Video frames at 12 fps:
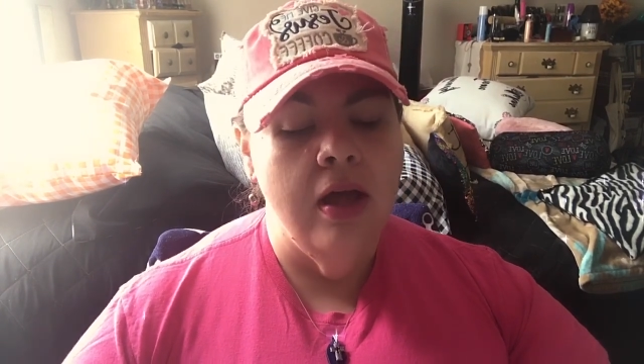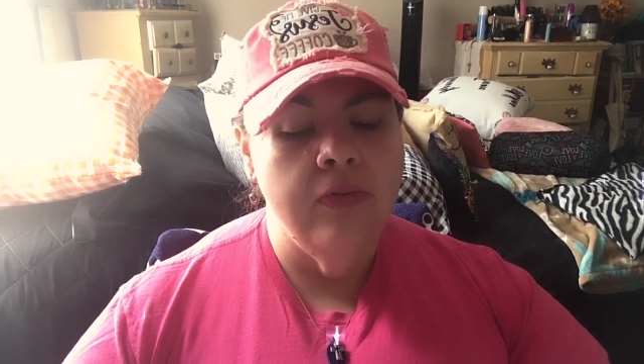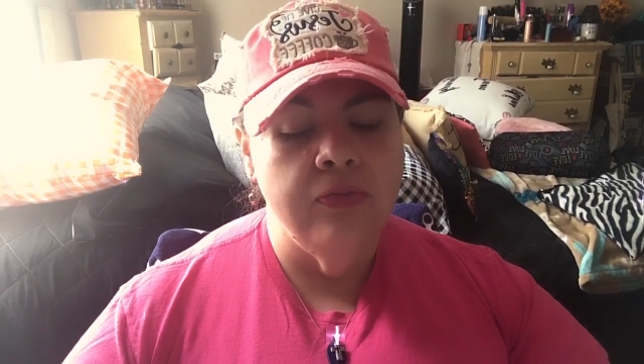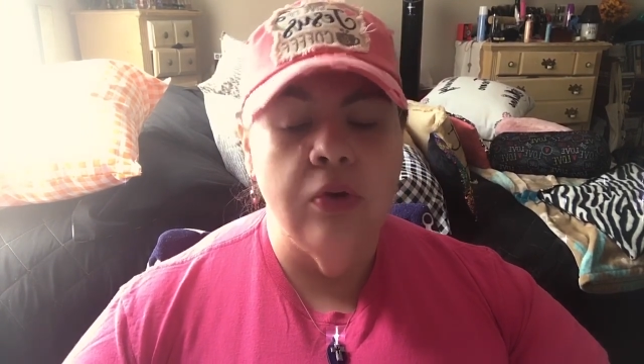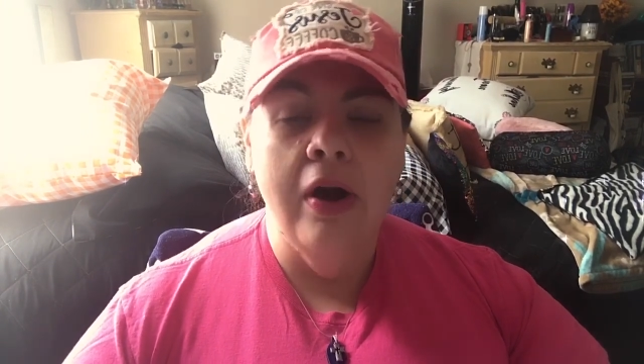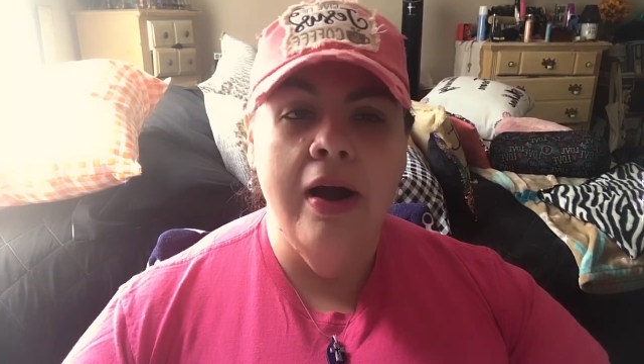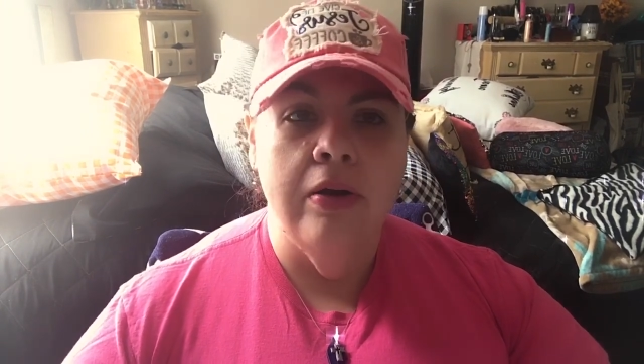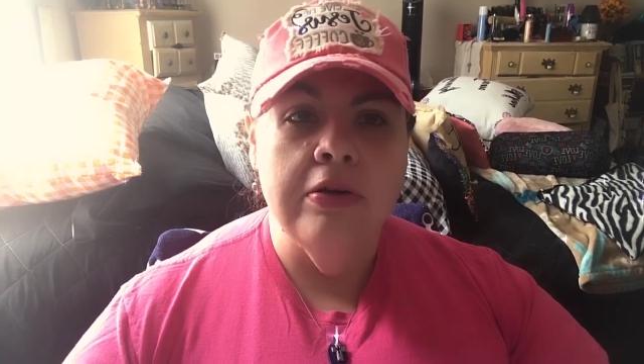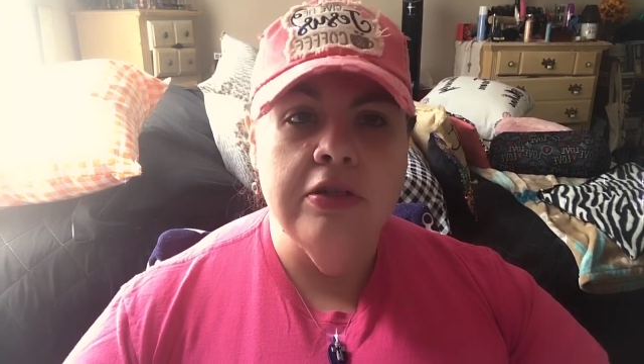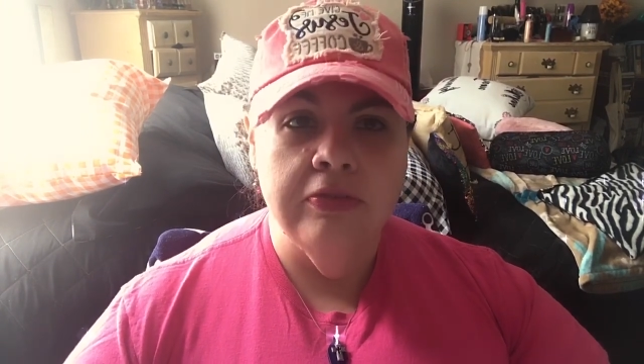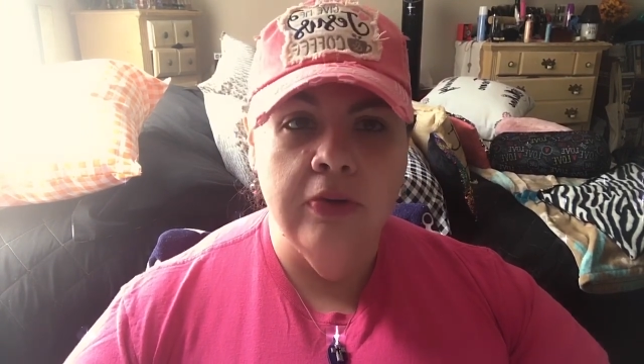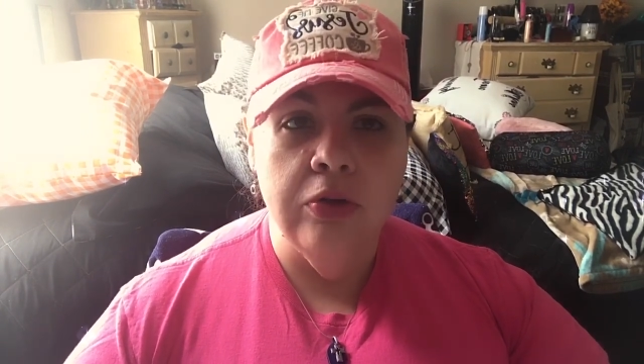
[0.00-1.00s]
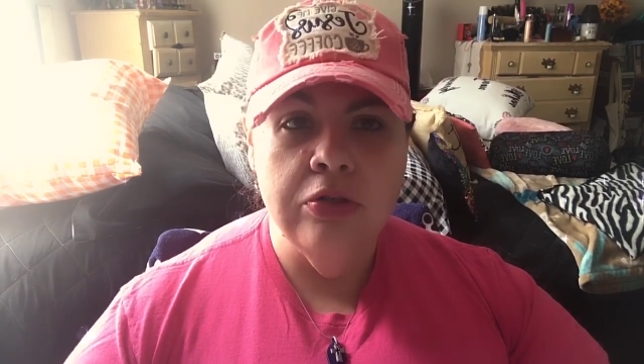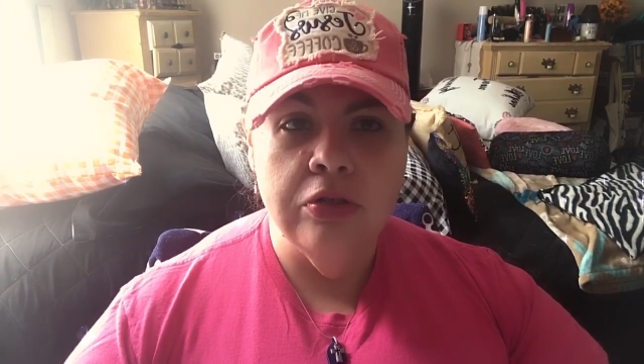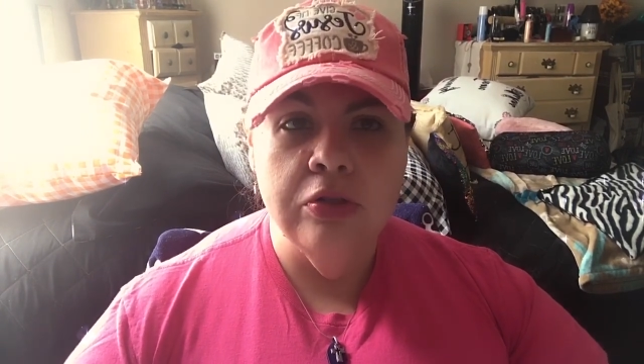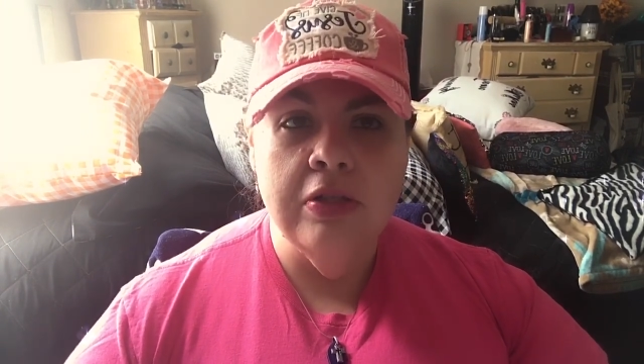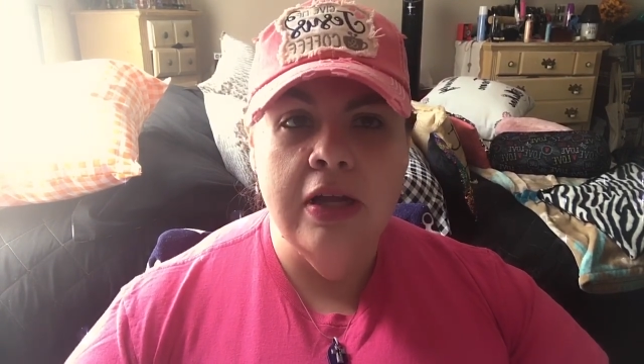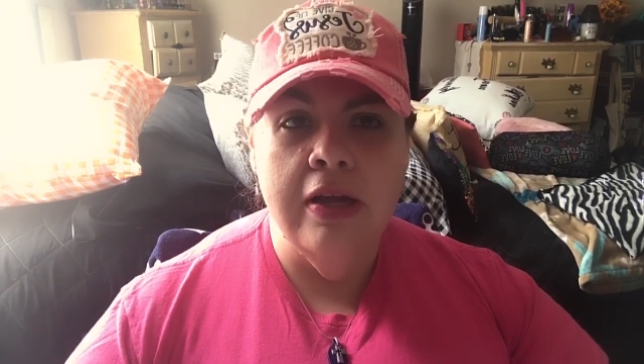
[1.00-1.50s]
for our
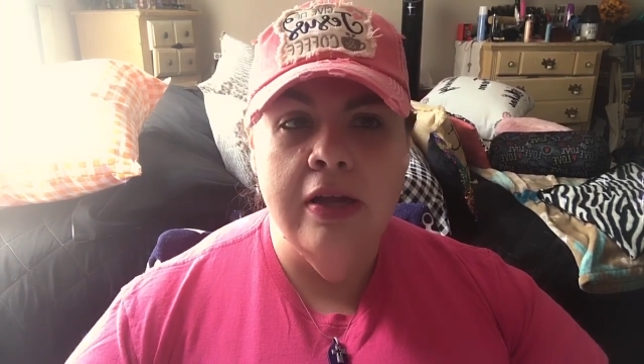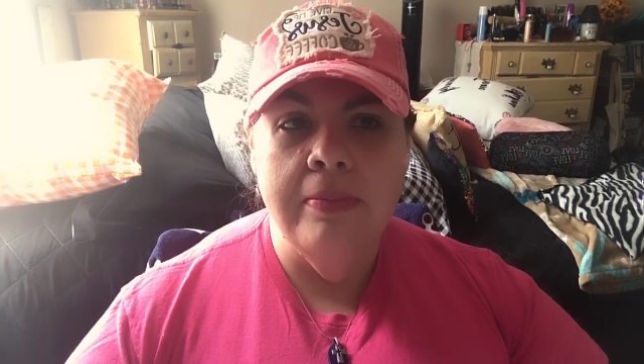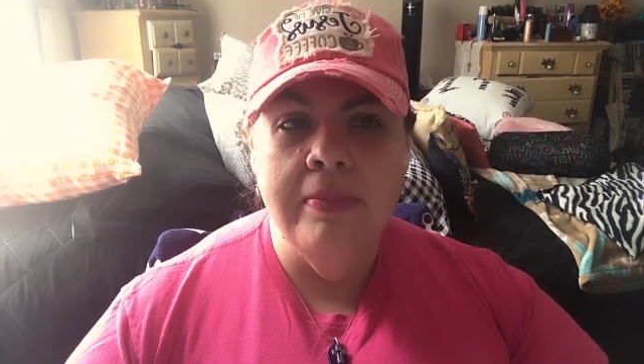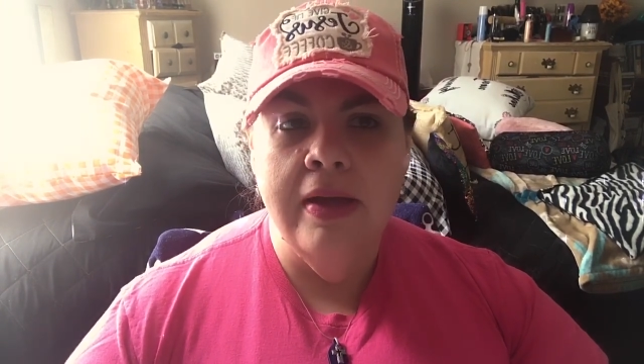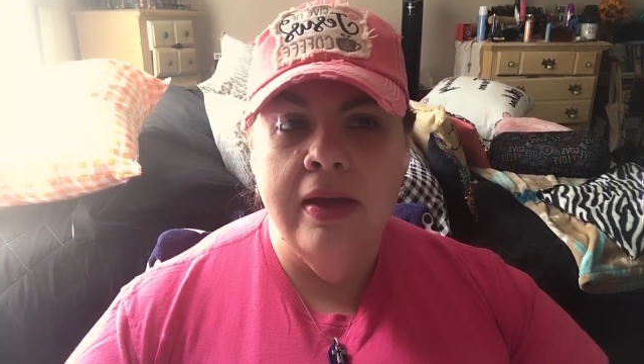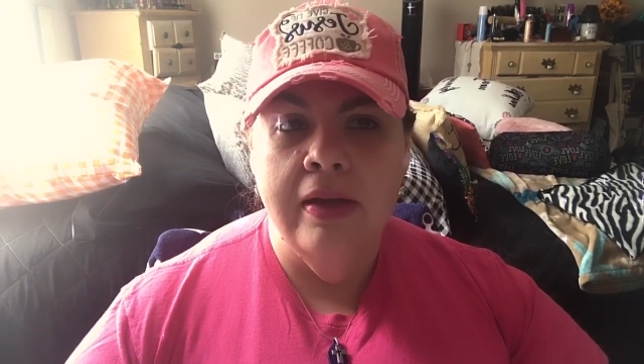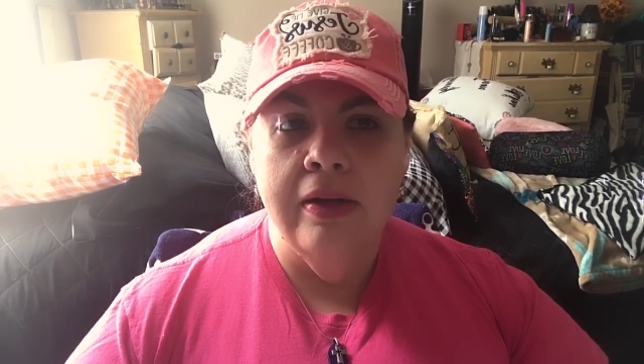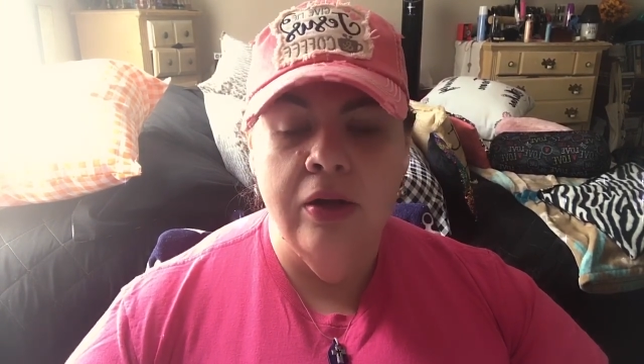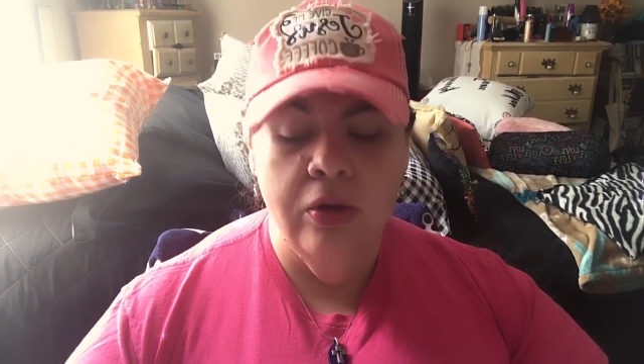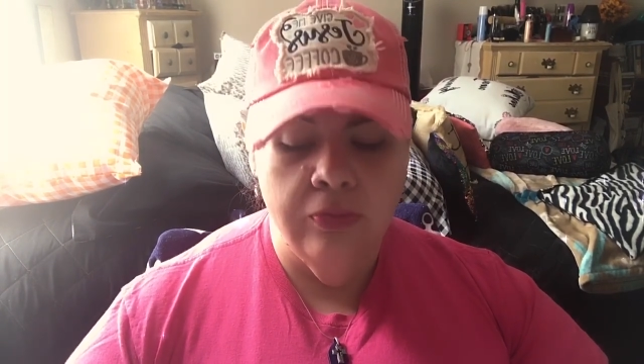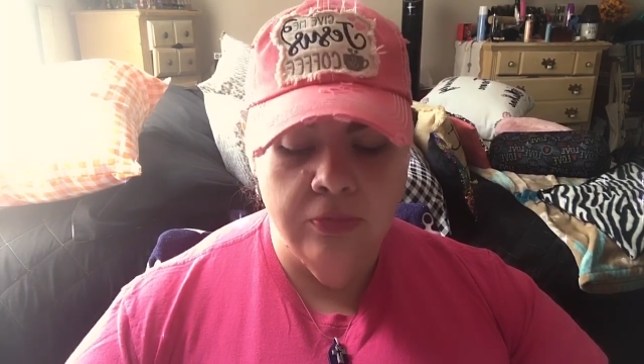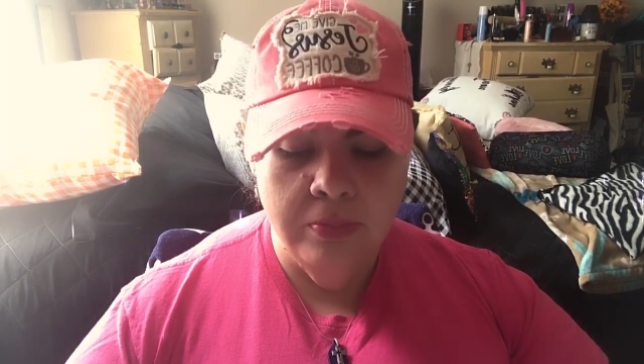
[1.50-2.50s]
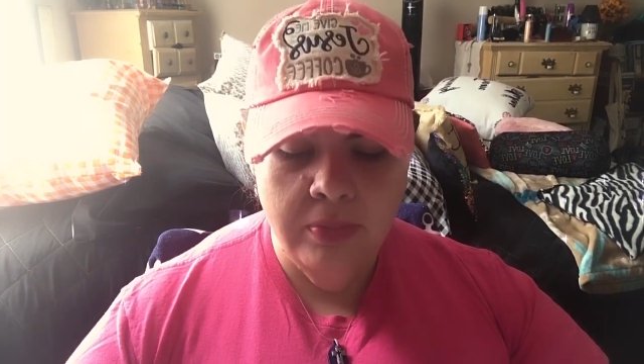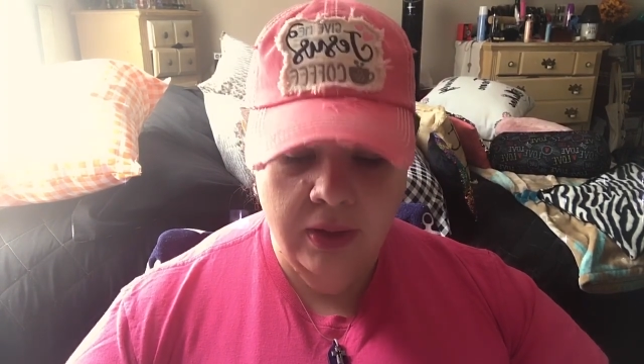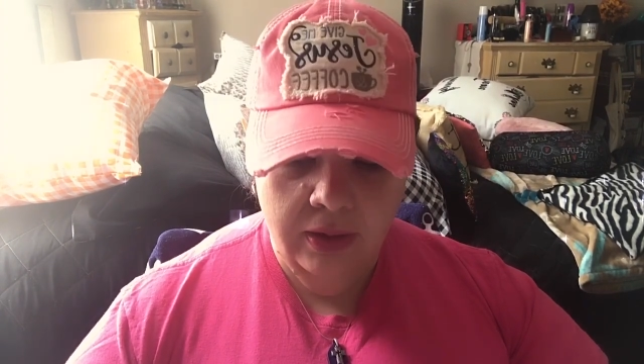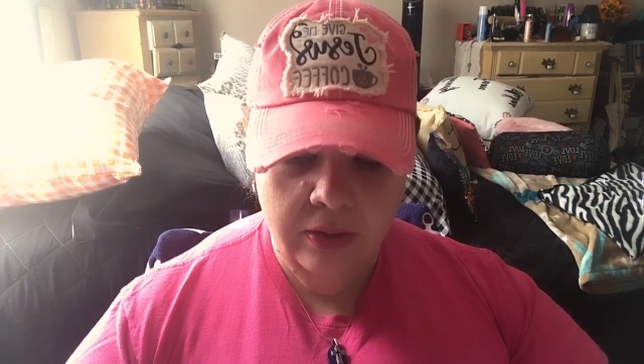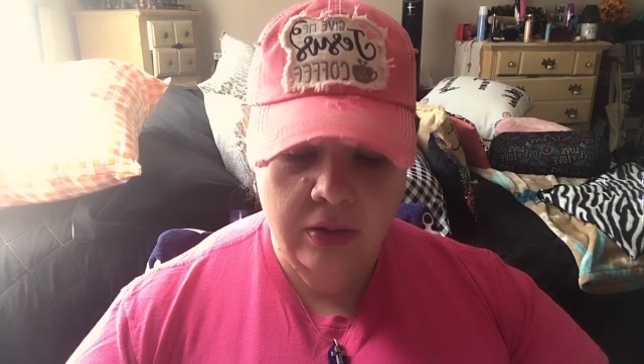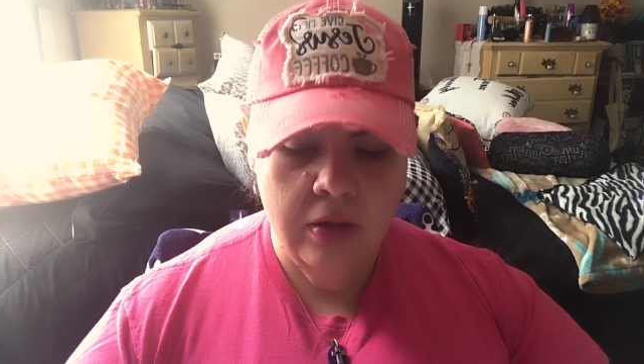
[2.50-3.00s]
devotional time and go from
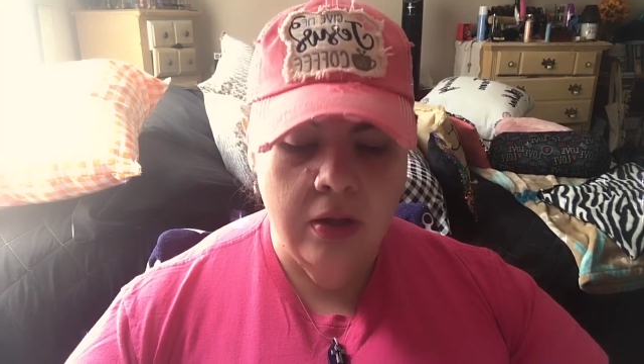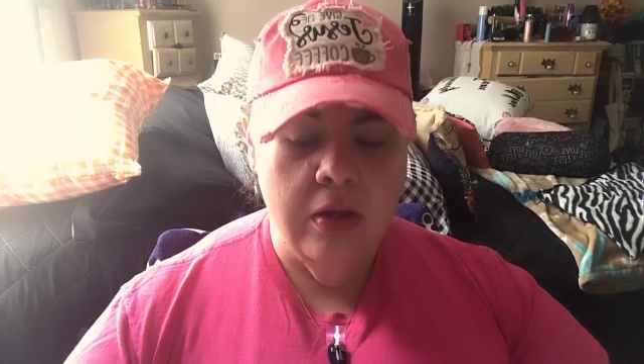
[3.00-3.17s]
there.